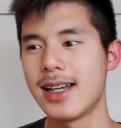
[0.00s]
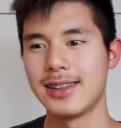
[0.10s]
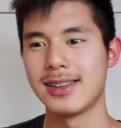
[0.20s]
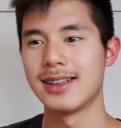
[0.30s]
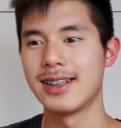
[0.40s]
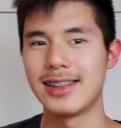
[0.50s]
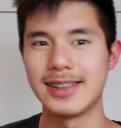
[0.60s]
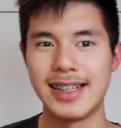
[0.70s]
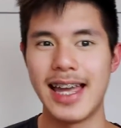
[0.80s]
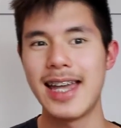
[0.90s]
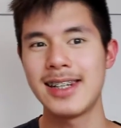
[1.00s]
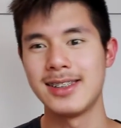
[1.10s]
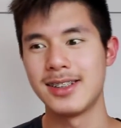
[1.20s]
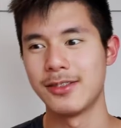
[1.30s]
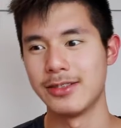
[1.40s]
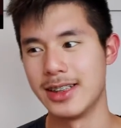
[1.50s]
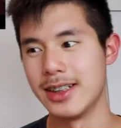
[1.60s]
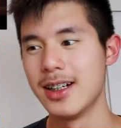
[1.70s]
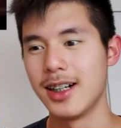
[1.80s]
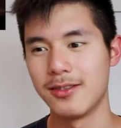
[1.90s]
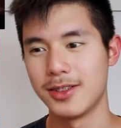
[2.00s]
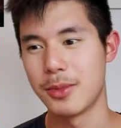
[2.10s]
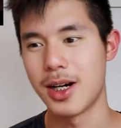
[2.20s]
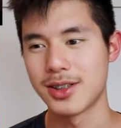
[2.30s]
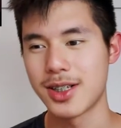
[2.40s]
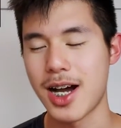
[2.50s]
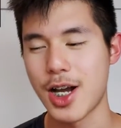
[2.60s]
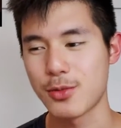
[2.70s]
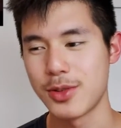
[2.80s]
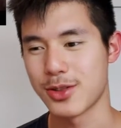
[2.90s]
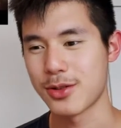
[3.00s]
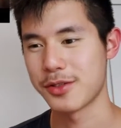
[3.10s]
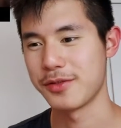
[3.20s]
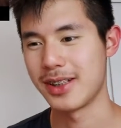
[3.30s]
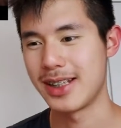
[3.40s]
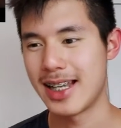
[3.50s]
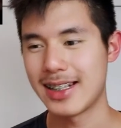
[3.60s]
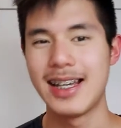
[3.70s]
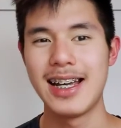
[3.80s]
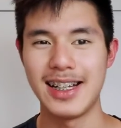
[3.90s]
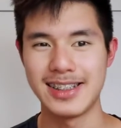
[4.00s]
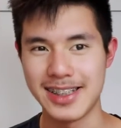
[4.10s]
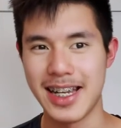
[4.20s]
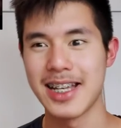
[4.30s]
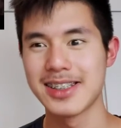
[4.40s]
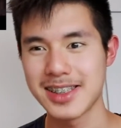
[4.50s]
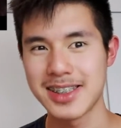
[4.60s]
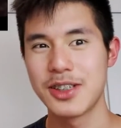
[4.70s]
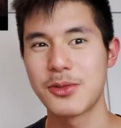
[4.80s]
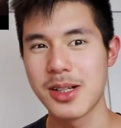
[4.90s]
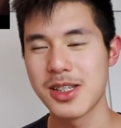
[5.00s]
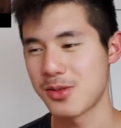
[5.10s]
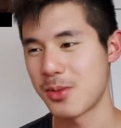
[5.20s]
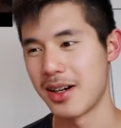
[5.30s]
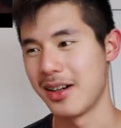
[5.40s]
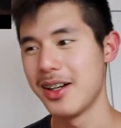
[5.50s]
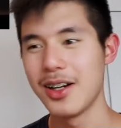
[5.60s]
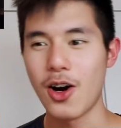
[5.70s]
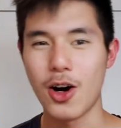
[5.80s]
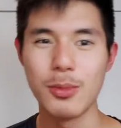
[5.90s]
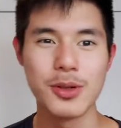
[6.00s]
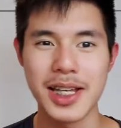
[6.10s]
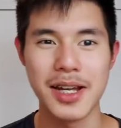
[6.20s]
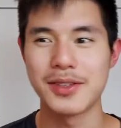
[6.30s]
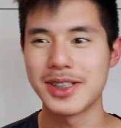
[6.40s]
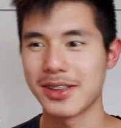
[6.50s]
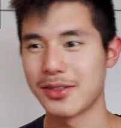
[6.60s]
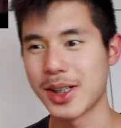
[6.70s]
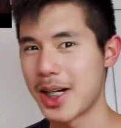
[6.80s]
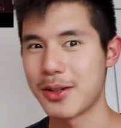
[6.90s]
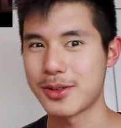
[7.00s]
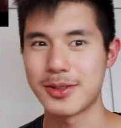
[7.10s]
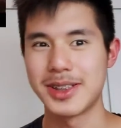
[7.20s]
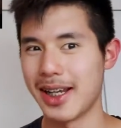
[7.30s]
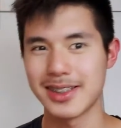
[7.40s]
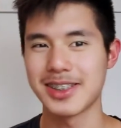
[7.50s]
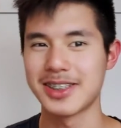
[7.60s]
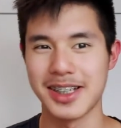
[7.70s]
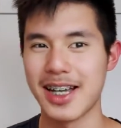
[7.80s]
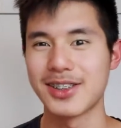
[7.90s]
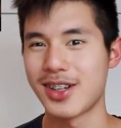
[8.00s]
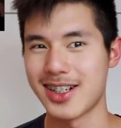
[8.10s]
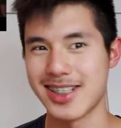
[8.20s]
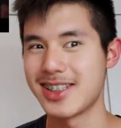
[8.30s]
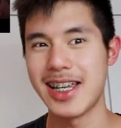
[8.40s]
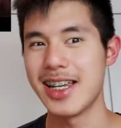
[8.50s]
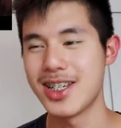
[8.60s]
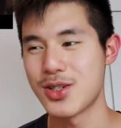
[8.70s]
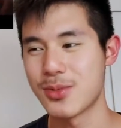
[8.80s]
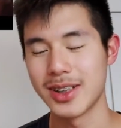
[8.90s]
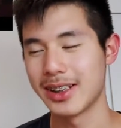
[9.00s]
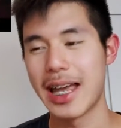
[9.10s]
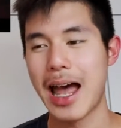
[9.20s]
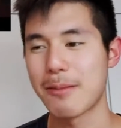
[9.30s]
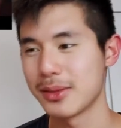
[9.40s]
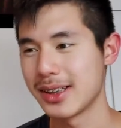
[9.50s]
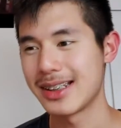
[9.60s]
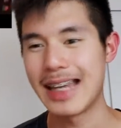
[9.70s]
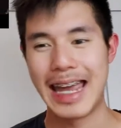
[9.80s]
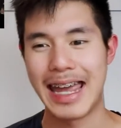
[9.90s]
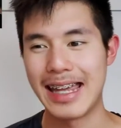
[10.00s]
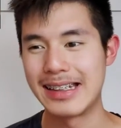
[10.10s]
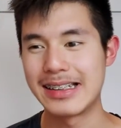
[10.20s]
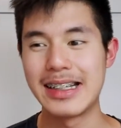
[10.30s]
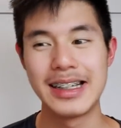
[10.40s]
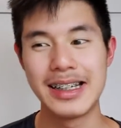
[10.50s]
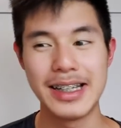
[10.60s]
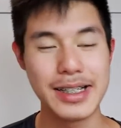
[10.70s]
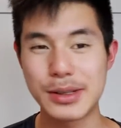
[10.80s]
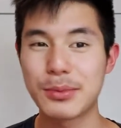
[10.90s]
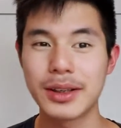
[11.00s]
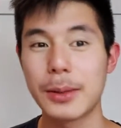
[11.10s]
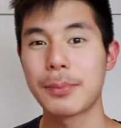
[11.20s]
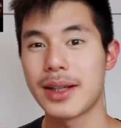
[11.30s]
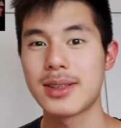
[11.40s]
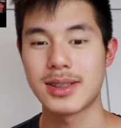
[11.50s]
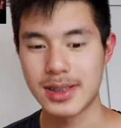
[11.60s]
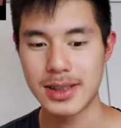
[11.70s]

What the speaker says: and then at the end of the montage, we sort of get a dance sequence where almost every single character dances together on a stage really happily, and it's a really pleasant